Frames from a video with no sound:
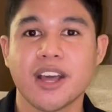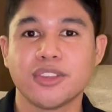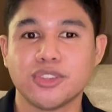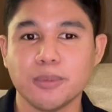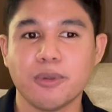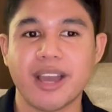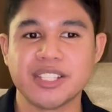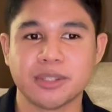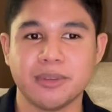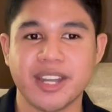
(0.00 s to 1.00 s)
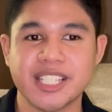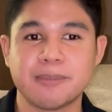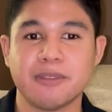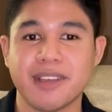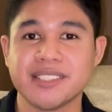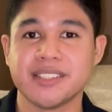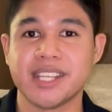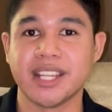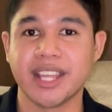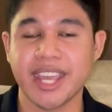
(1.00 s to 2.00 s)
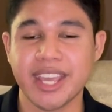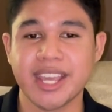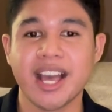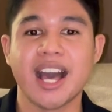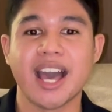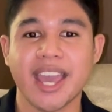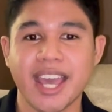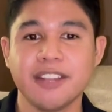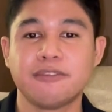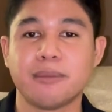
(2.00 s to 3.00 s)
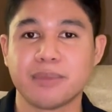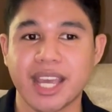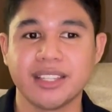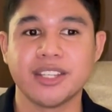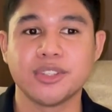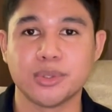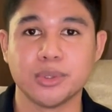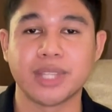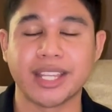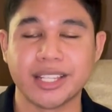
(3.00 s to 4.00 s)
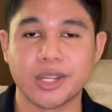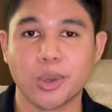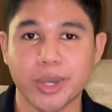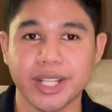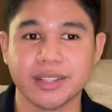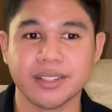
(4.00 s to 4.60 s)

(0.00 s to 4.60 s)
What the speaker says: topoisomerase prevents the DNA ahead from getting too tightly coiled.